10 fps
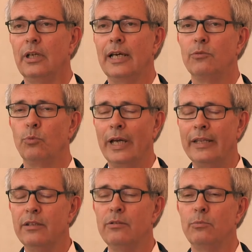and
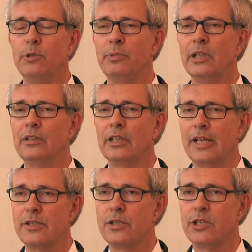when we build the
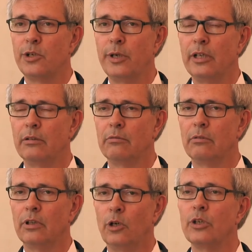necessary
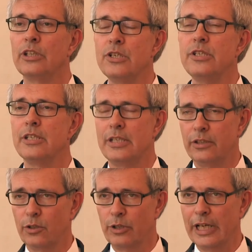long distance
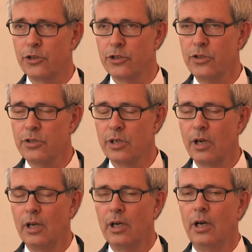interconnections.
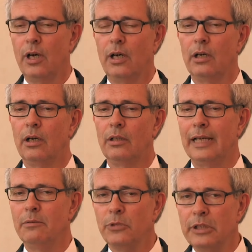Uh,
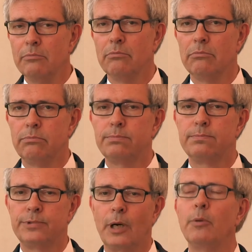then we
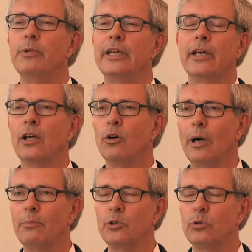probably can go
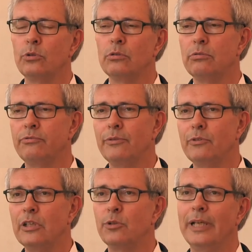up to
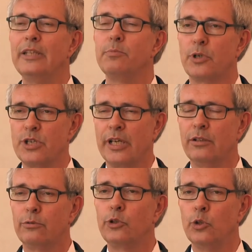15
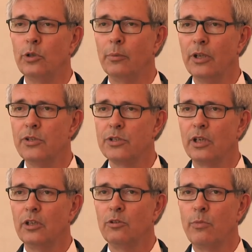20% of renewables
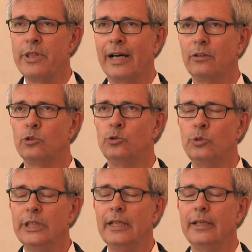without
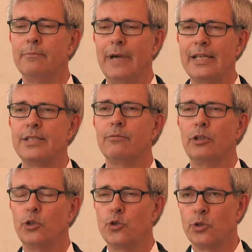really
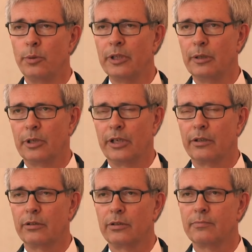massively disturbing the market.